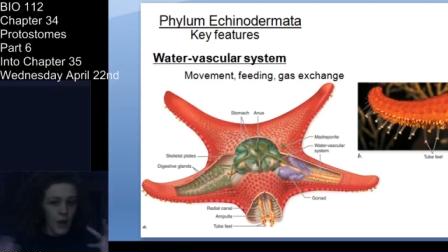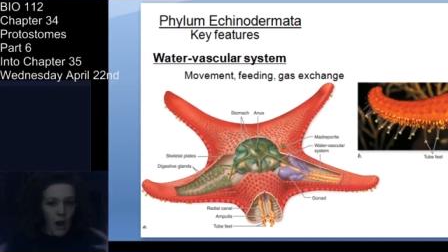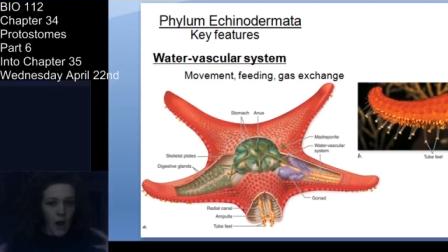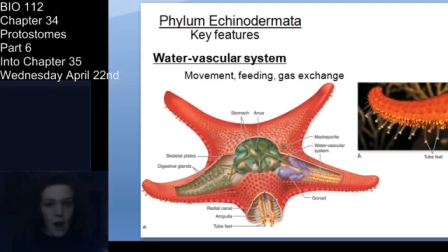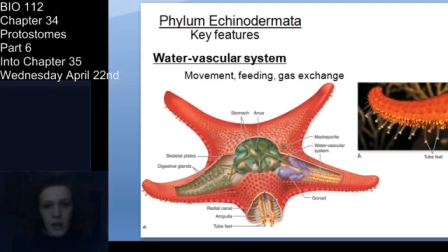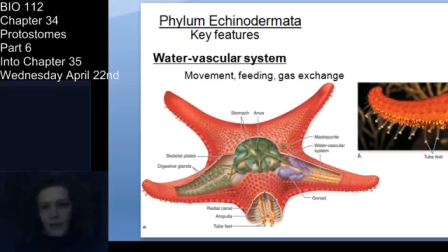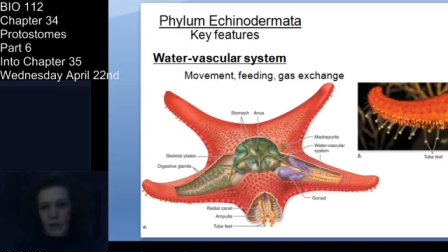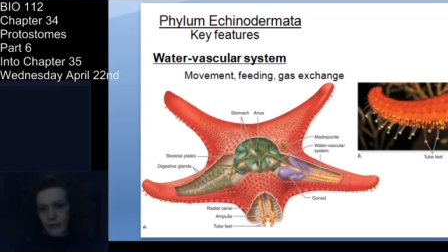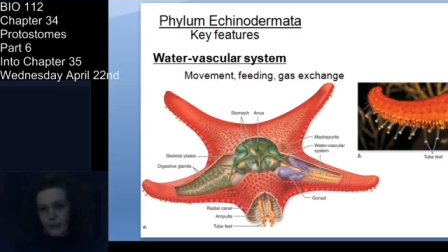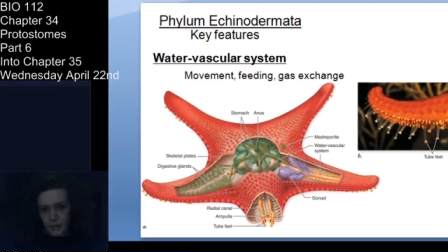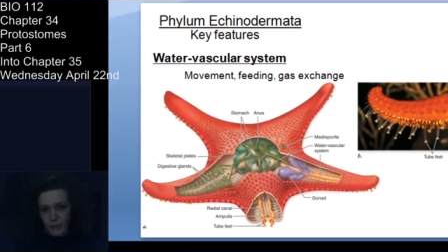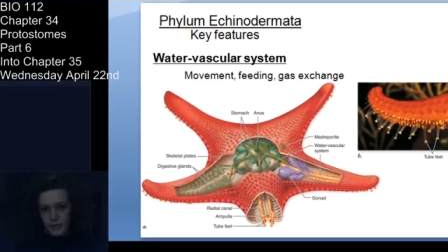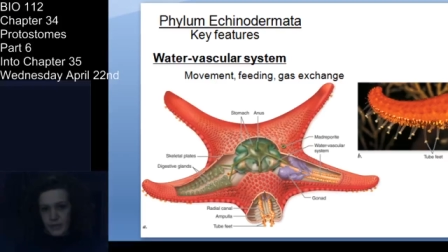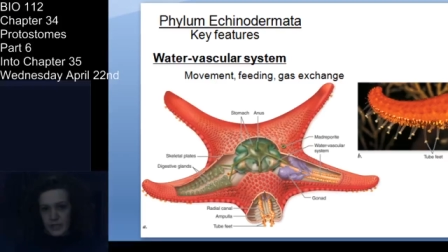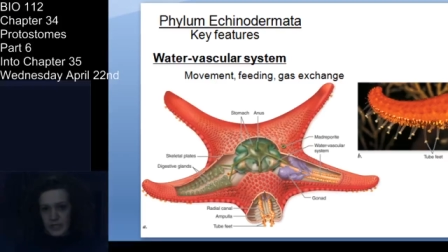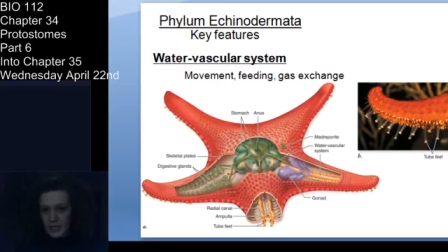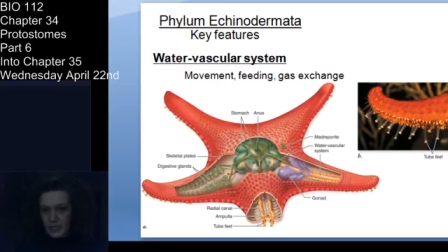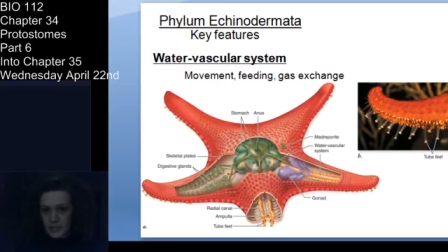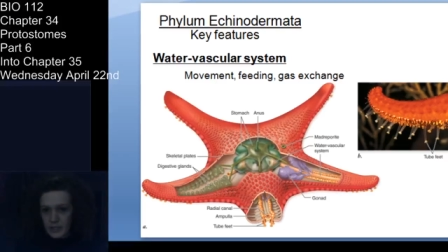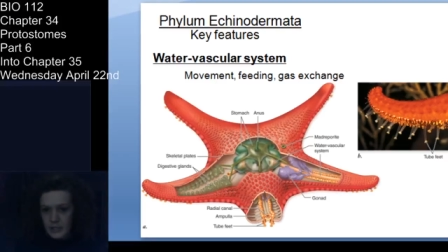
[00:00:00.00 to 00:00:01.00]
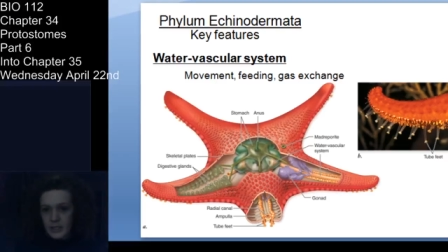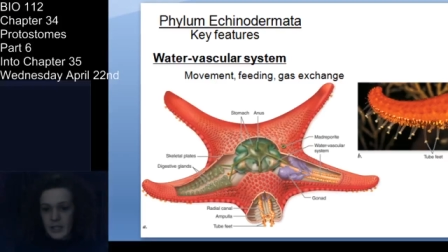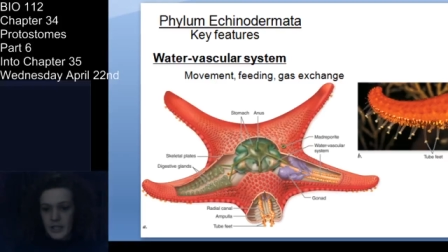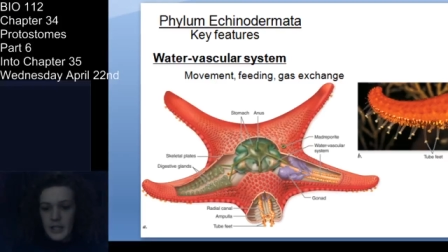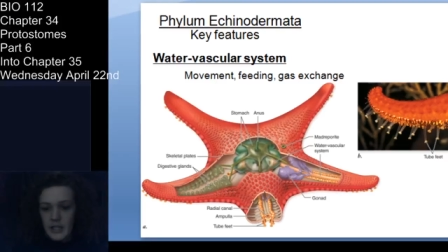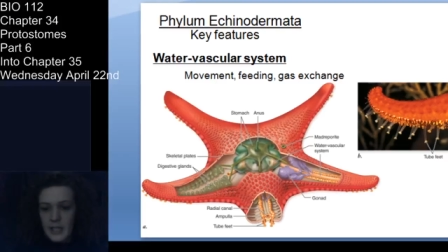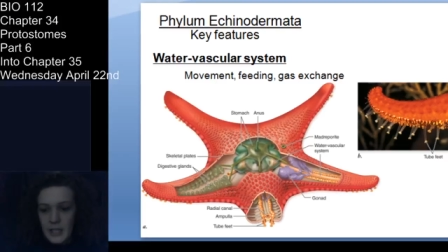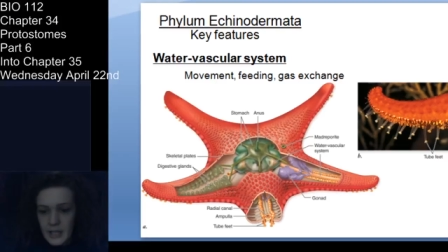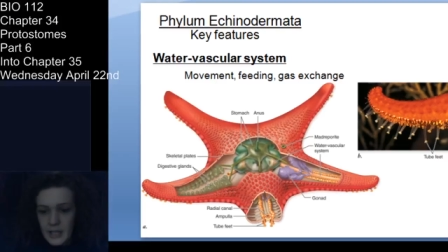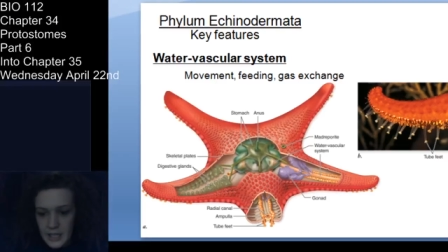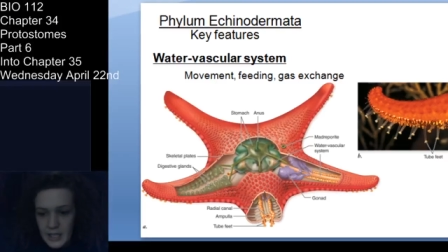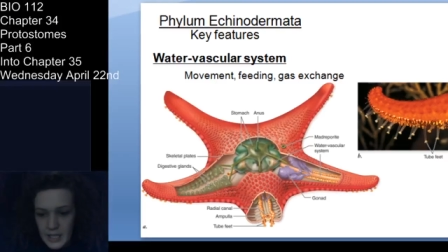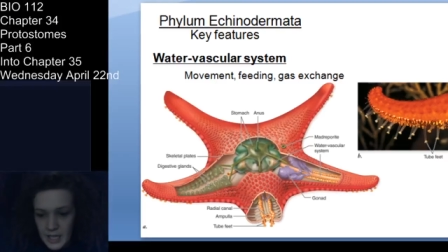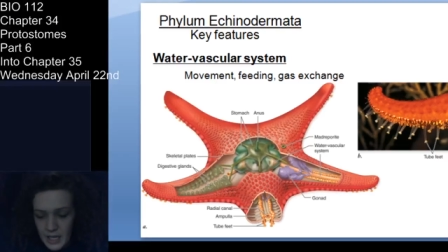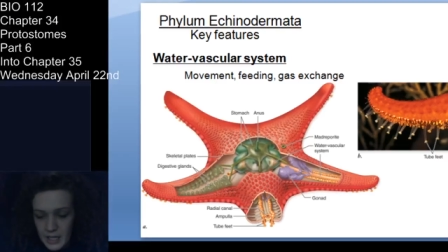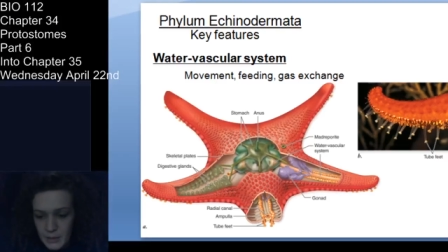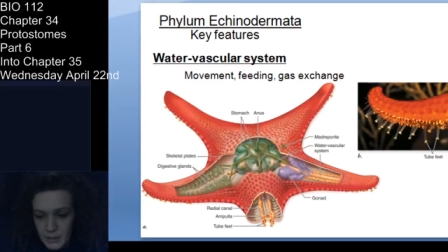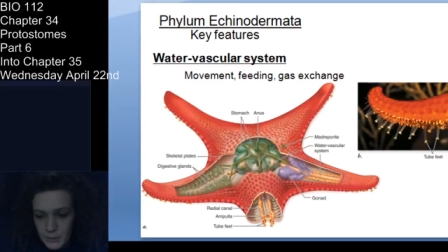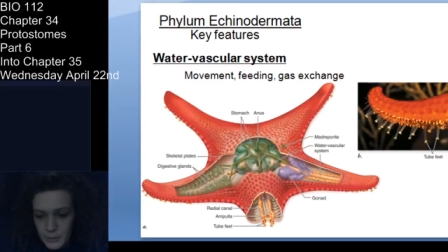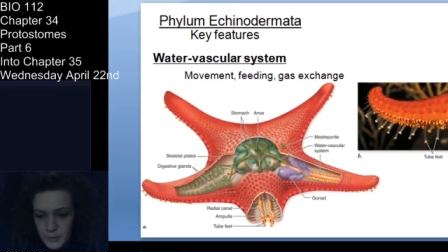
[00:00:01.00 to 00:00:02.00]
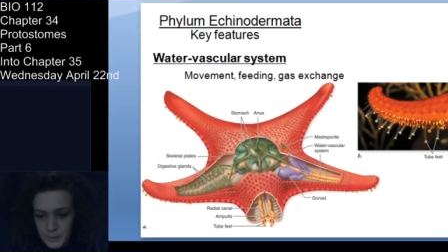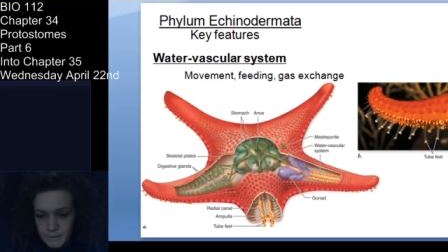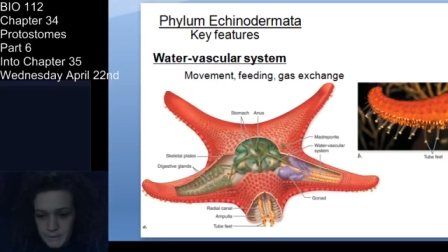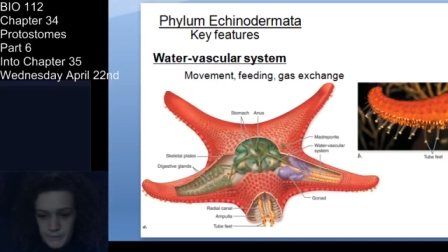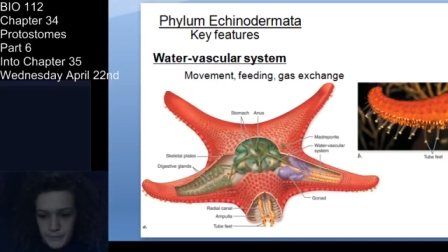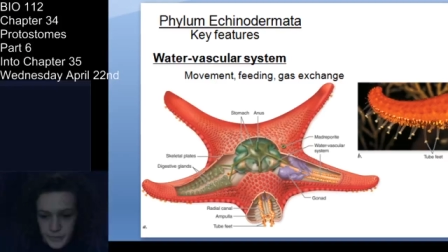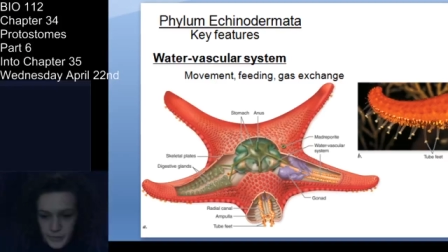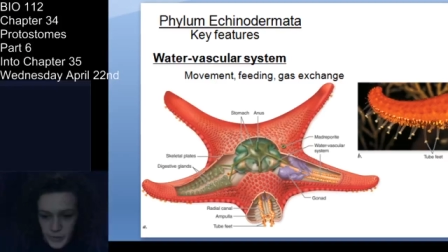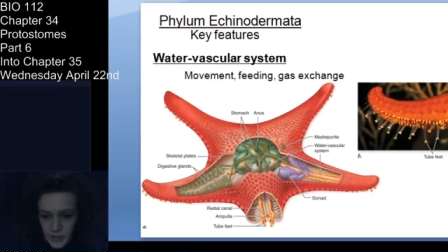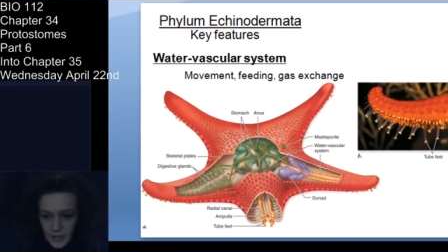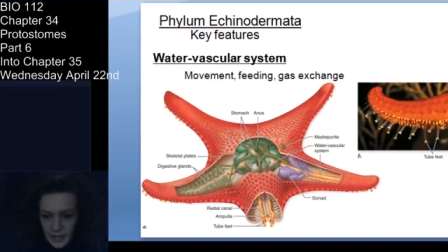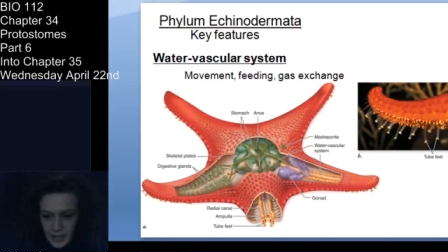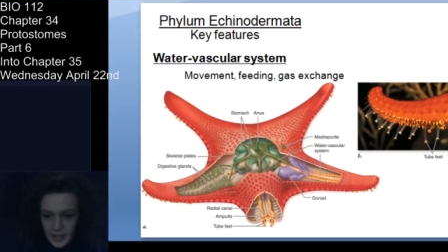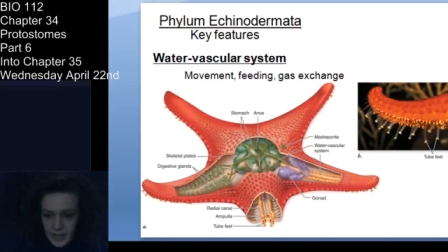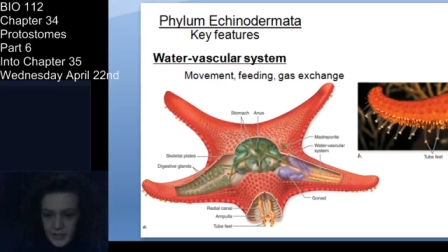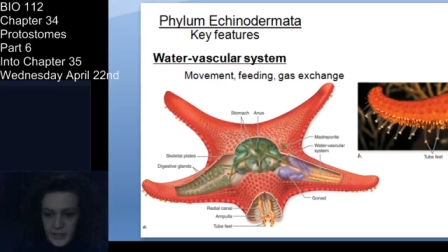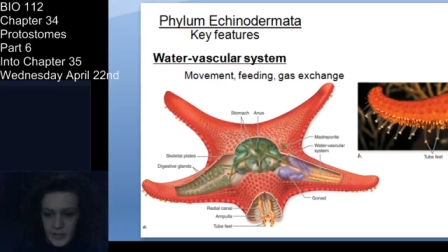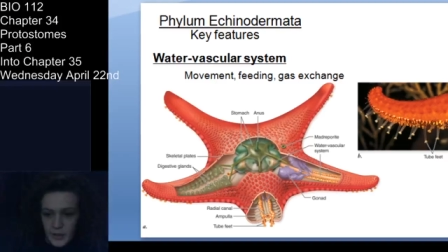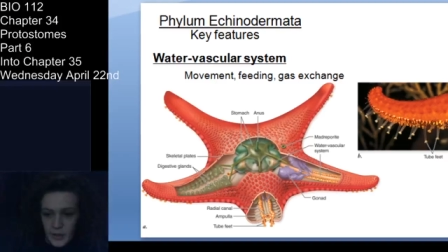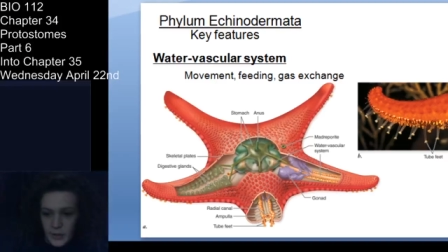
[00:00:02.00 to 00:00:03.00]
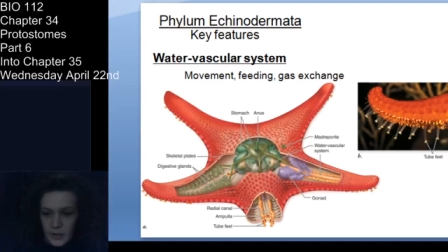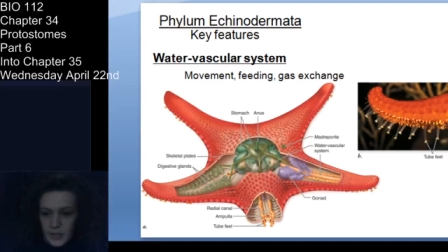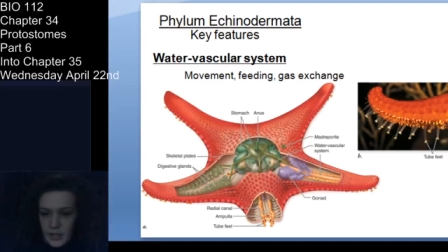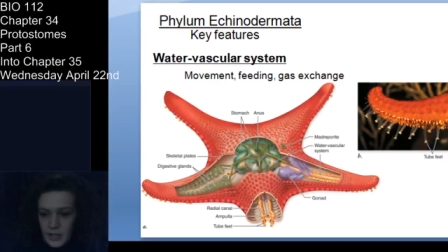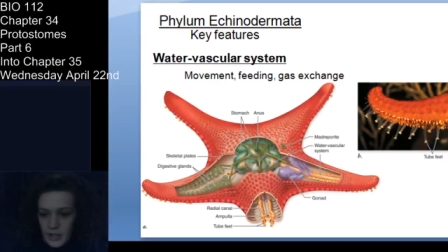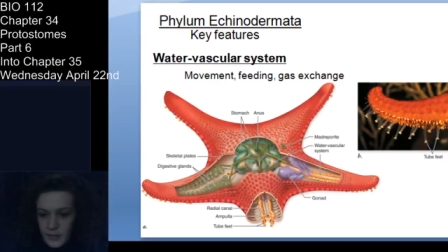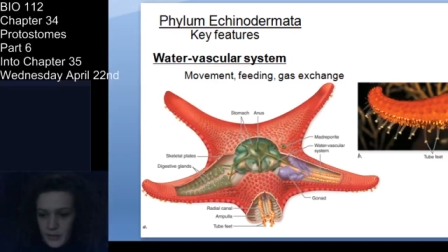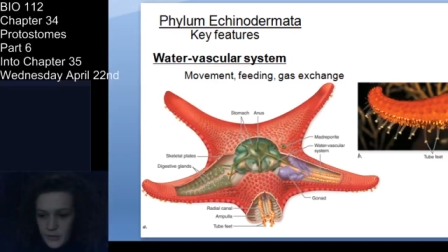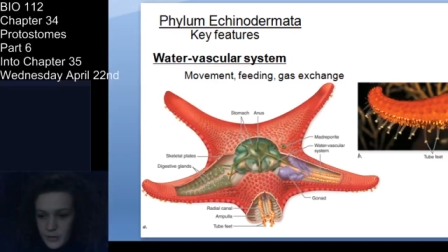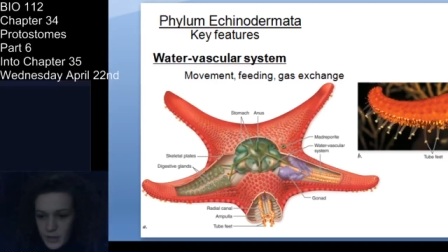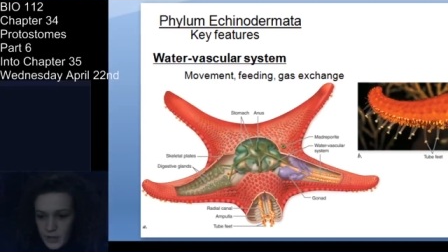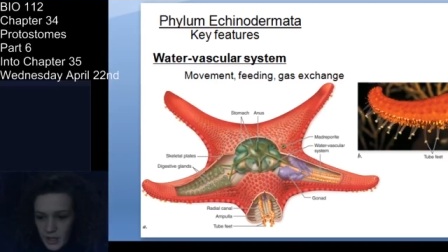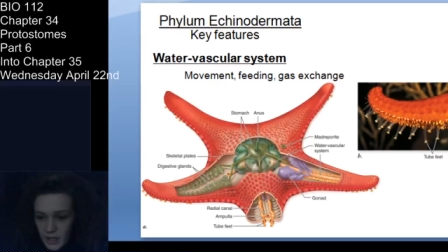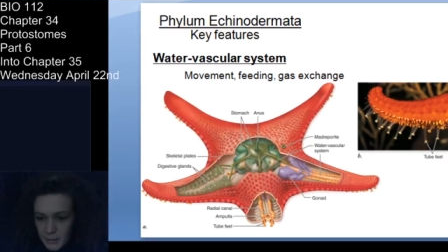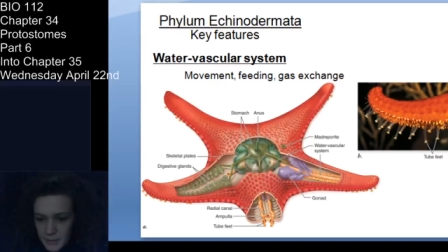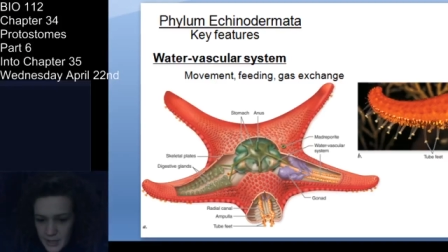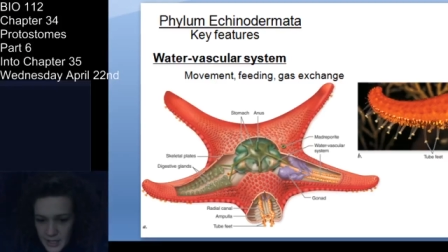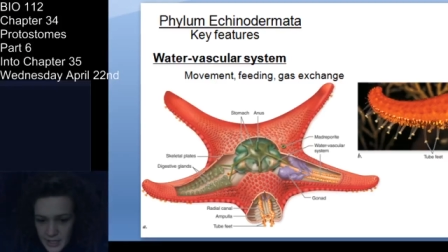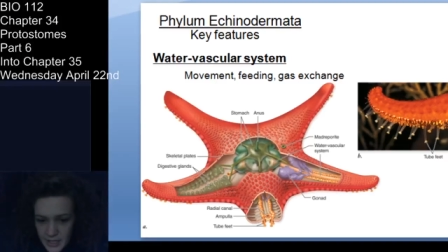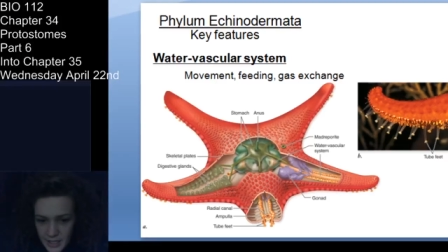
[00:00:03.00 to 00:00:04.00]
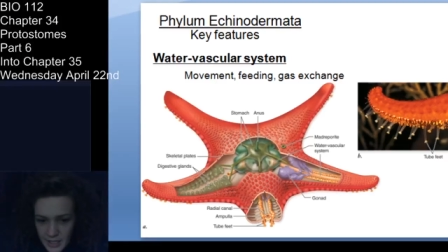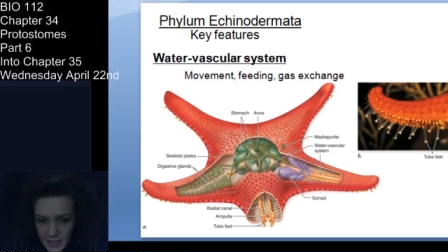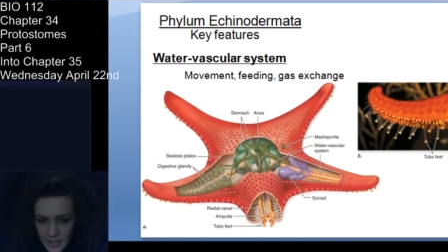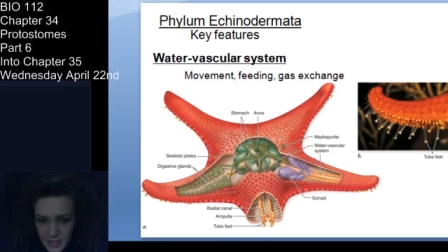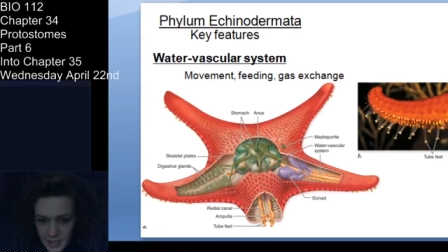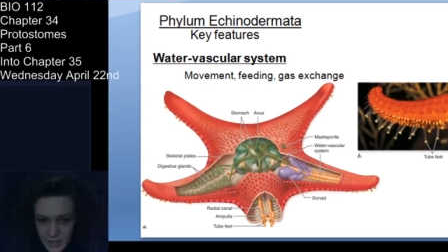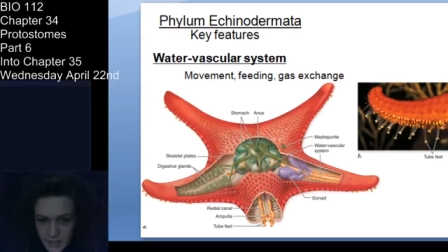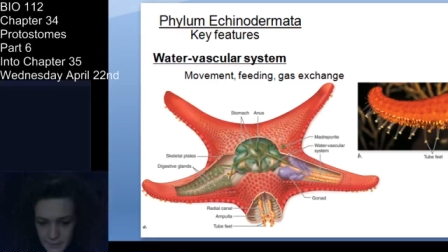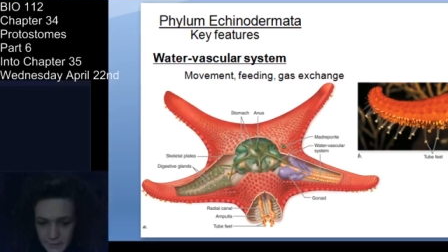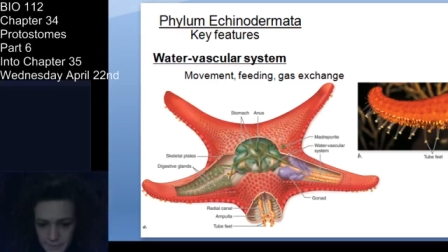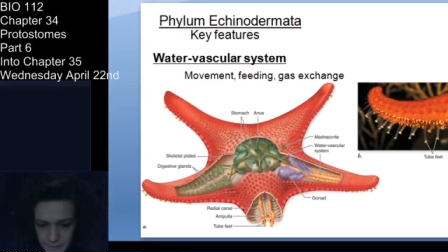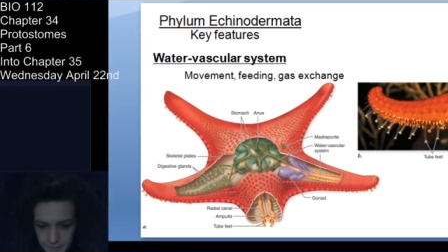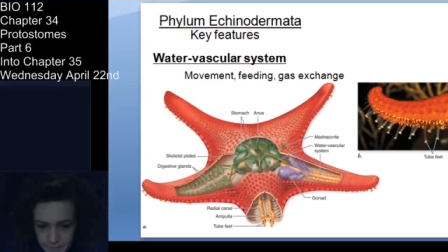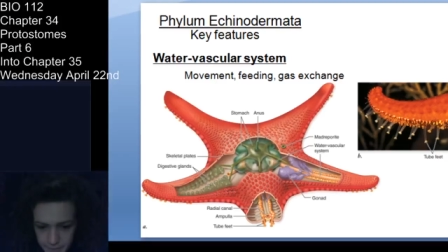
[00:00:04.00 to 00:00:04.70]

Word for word: for all of those things in the animal. Okay, so if you come in here,